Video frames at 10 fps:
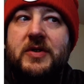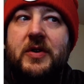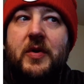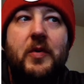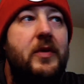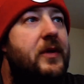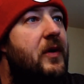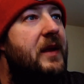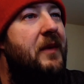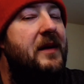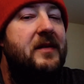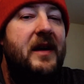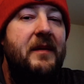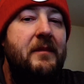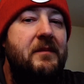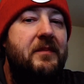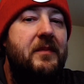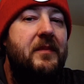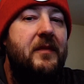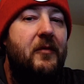2:30 my time,
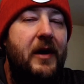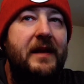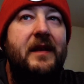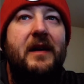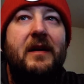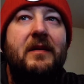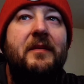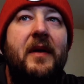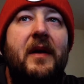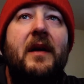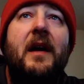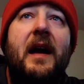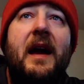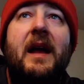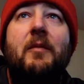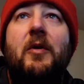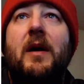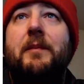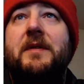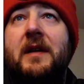right there. And we're
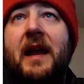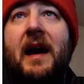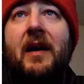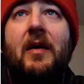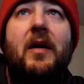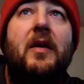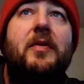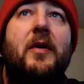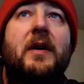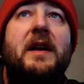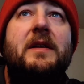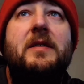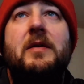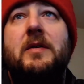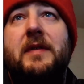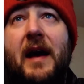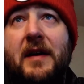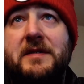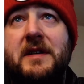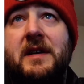up to now
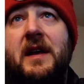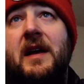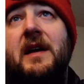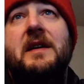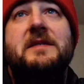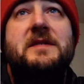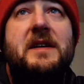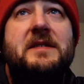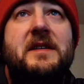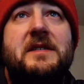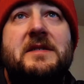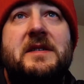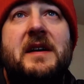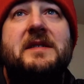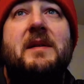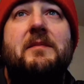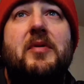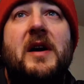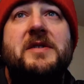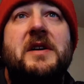32,066
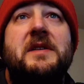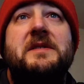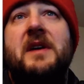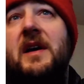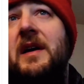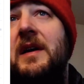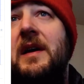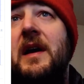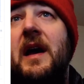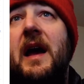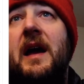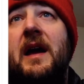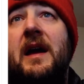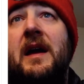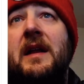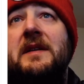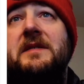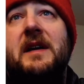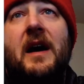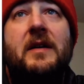impressions. And let's
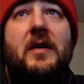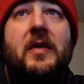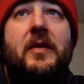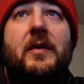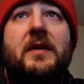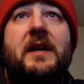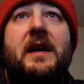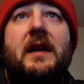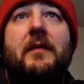see, 113